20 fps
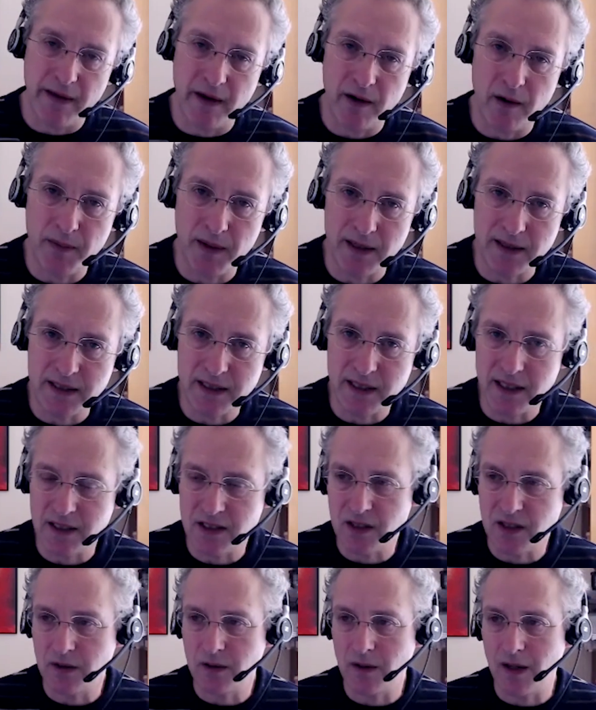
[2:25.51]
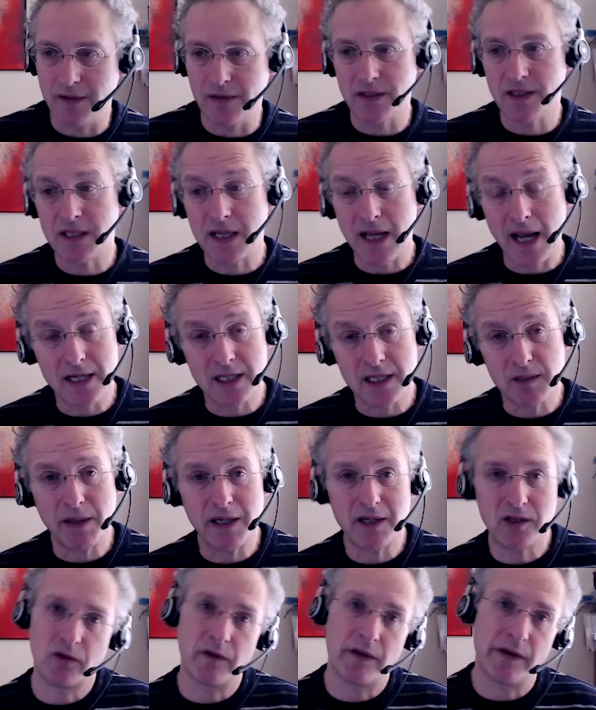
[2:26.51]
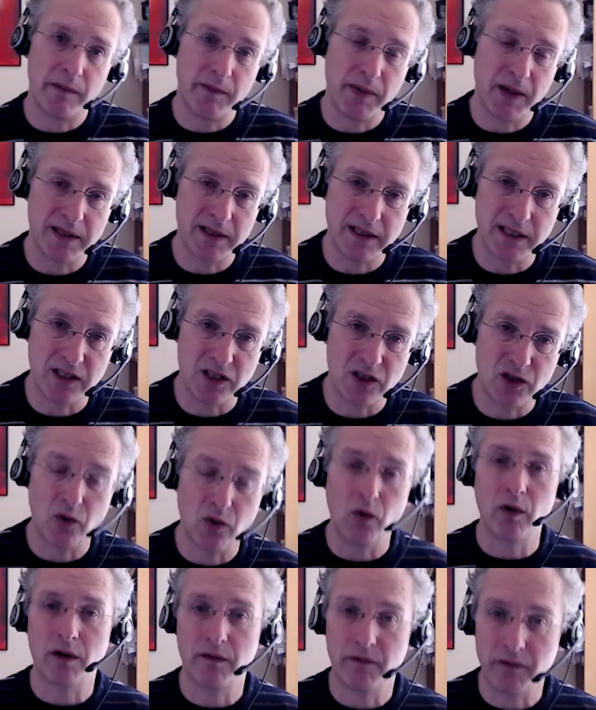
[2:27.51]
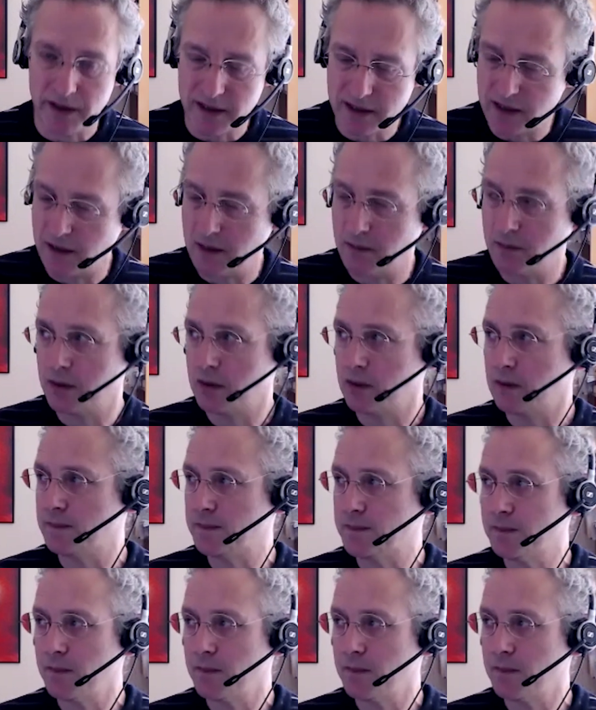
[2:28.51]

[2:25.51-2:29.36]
their ability to understand speech or their ability to talk, for example.